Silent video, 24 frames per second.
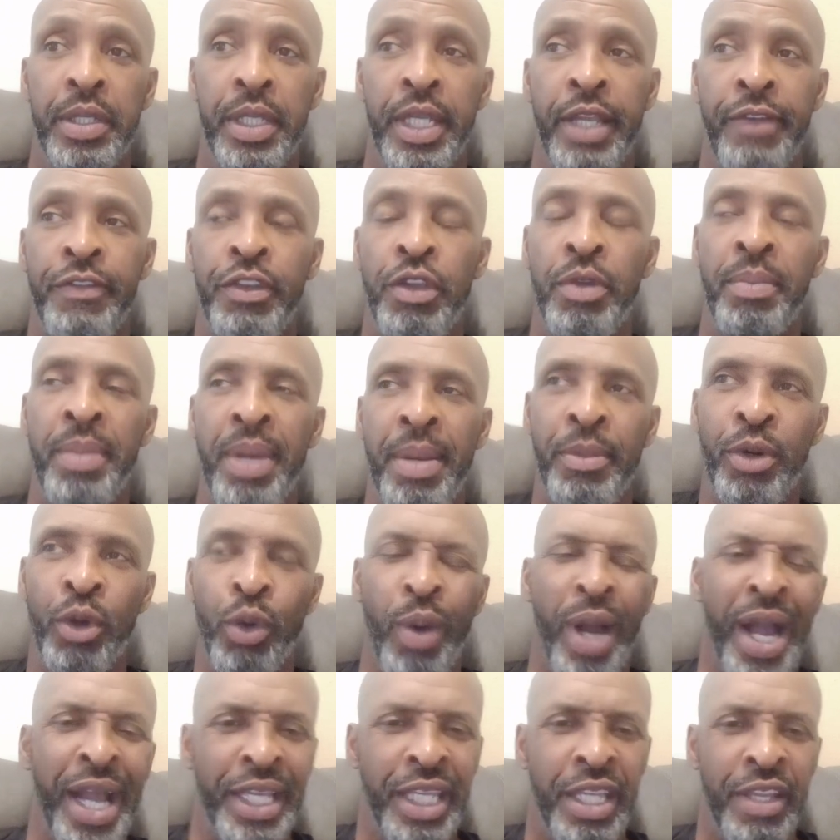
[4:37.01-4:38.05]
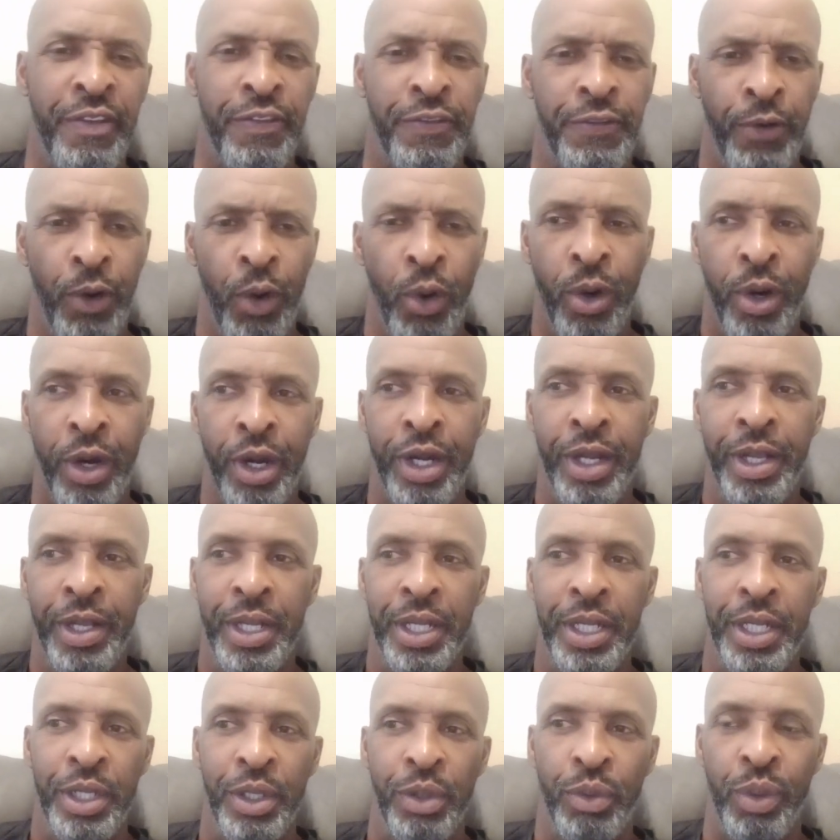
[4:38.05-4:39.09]
If you remember Rocky IV
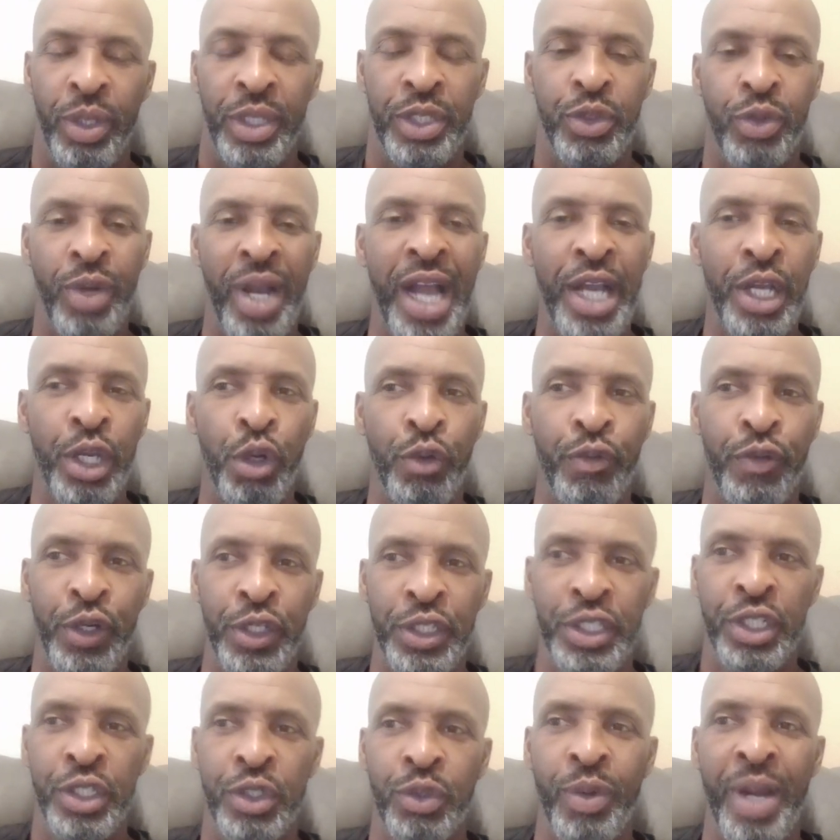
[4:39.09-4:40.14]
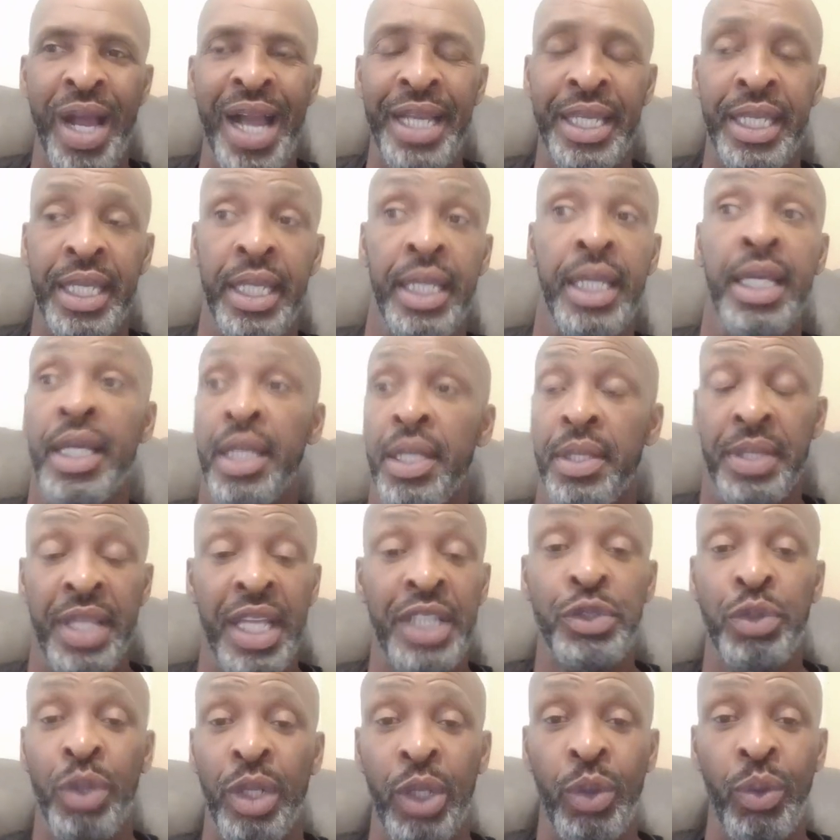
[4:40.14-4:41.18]
with Drago versus Rocky,
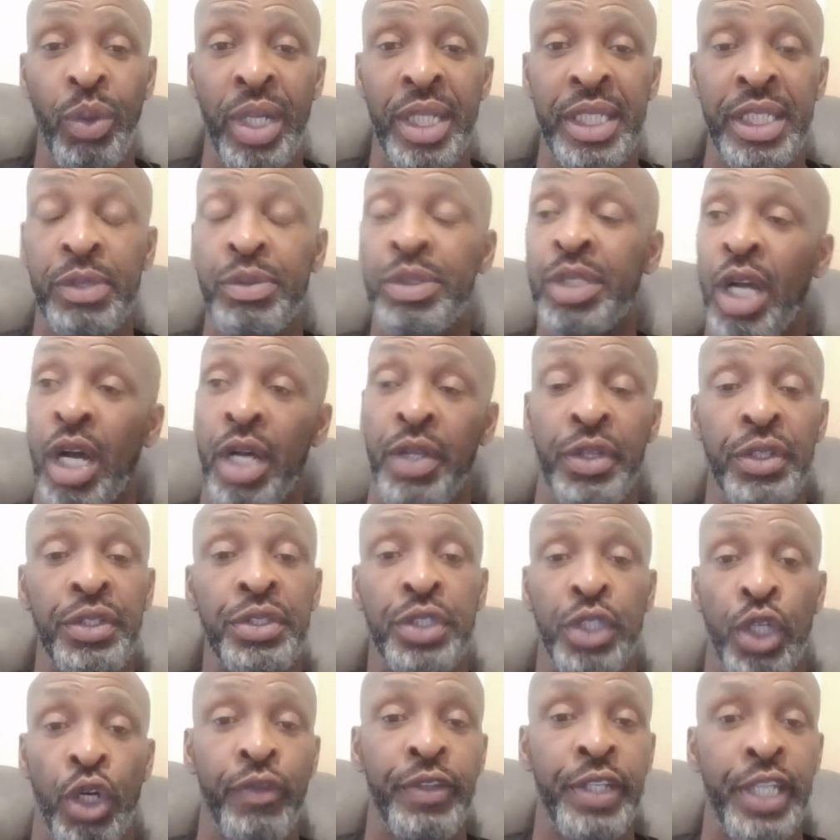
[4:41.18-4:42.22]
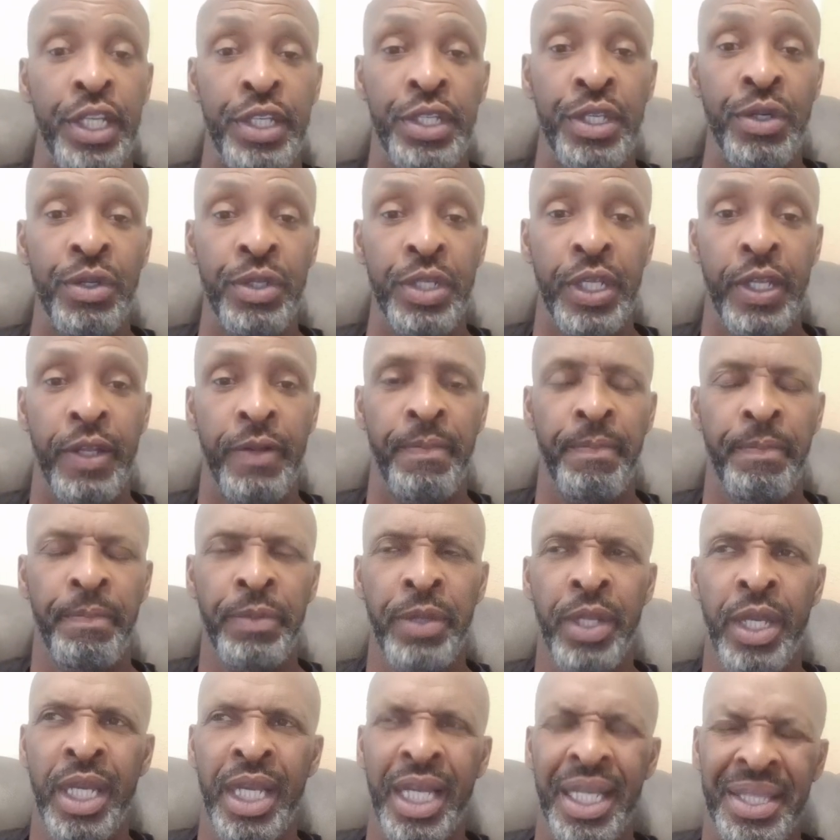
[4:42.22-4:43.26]
that's what it was. It was called the Soviet Union.
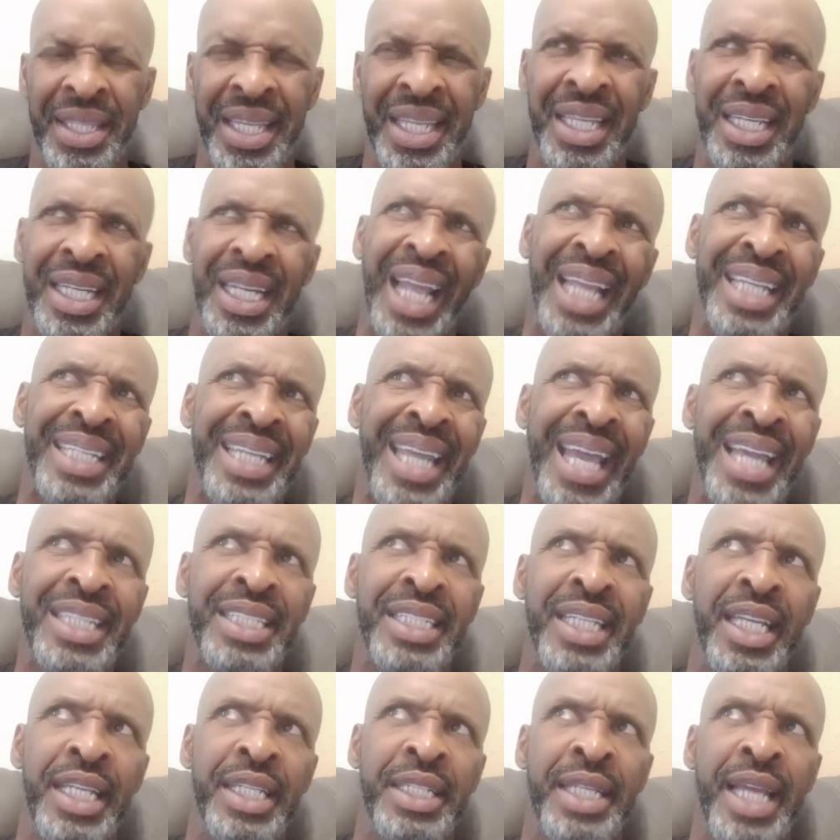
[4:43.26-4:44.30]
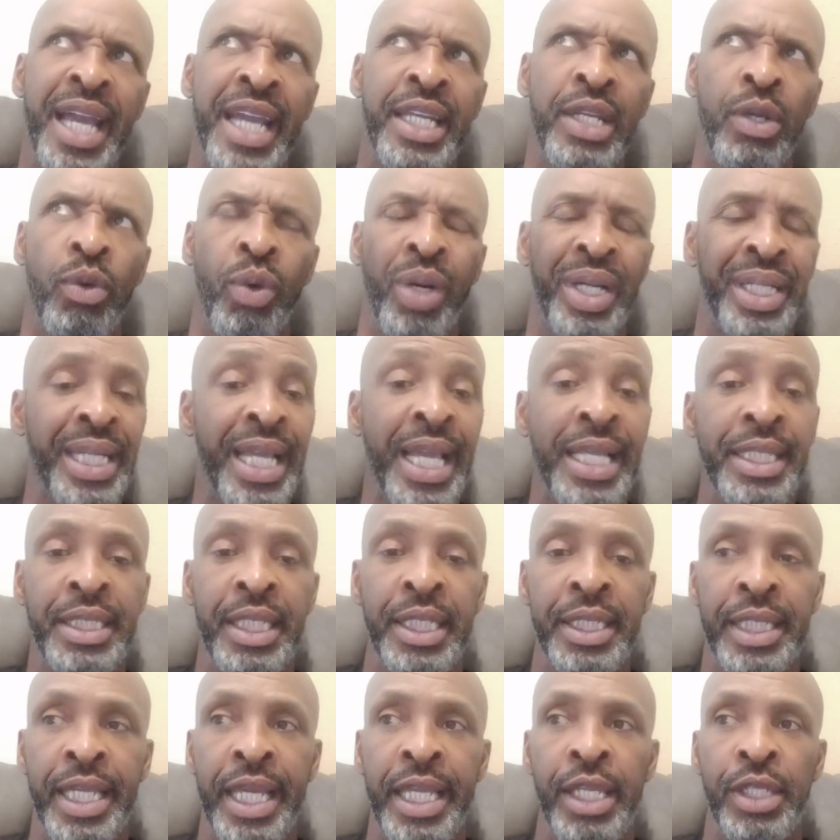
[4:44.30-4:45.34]
I think in like 1991,
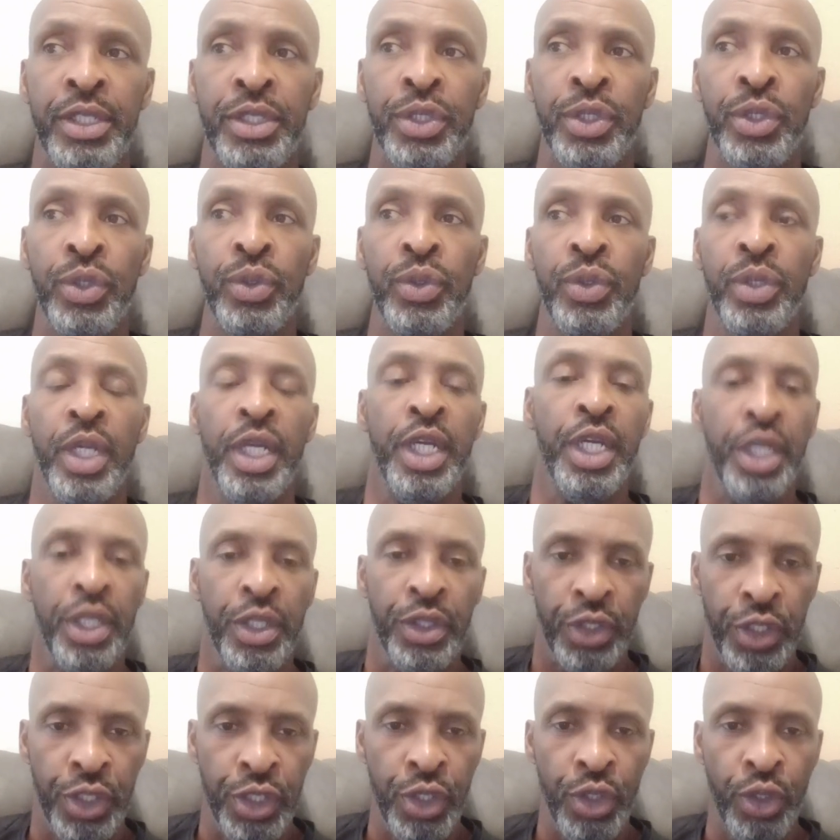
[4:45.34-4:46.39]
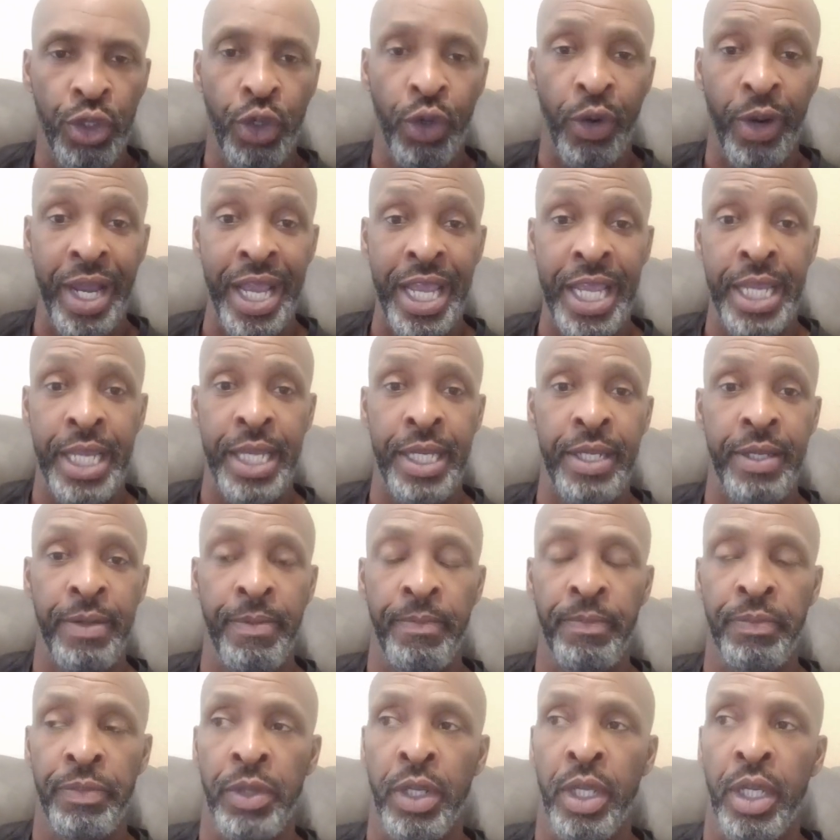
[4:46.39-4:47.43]
1992, the Ukraine,
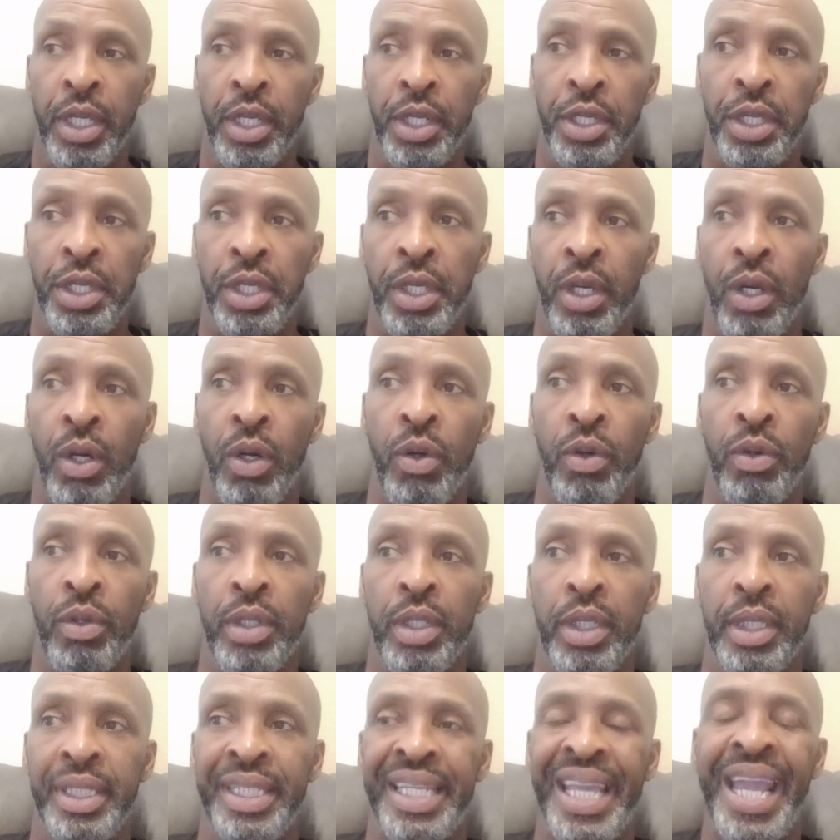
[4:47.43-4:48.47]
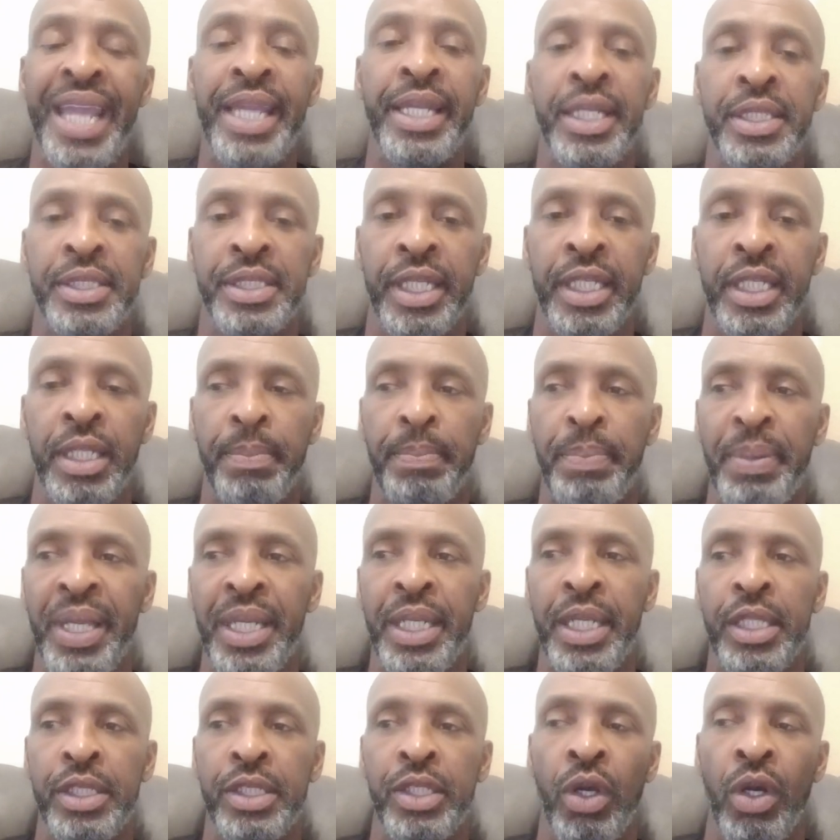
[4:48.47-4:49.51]
you know, gained its
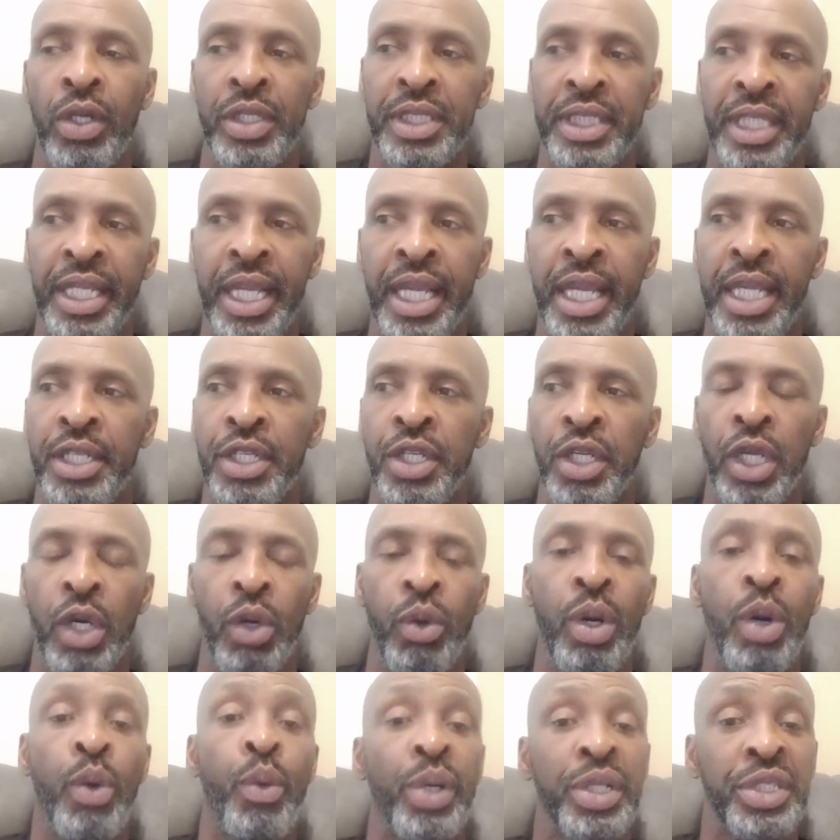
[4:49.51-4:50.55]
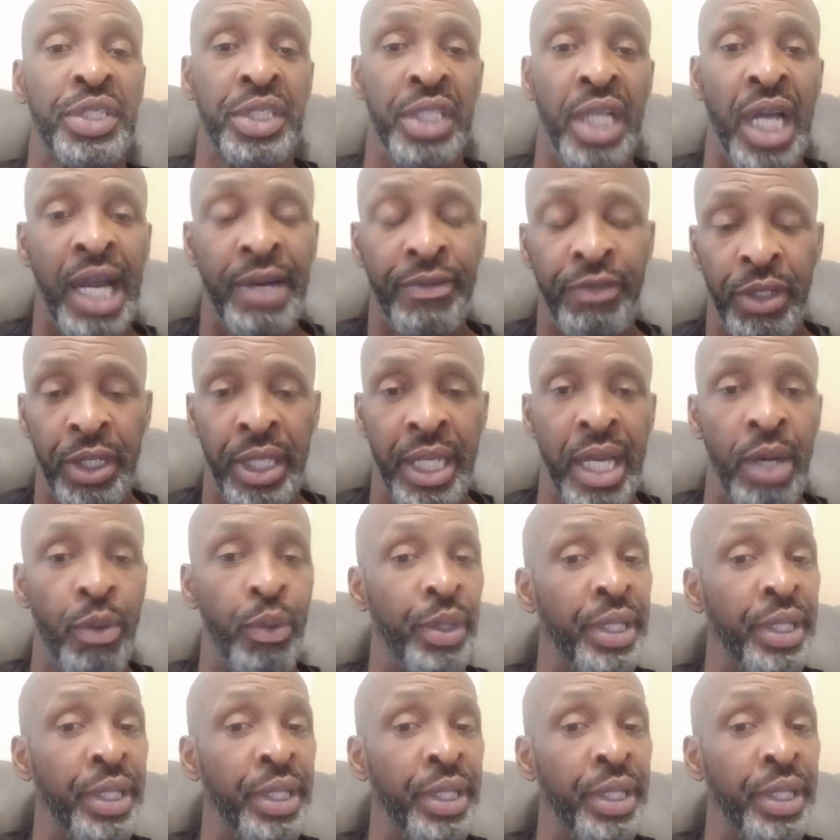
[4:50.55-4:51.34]
independence or said, you know what, well, we're sovereign now.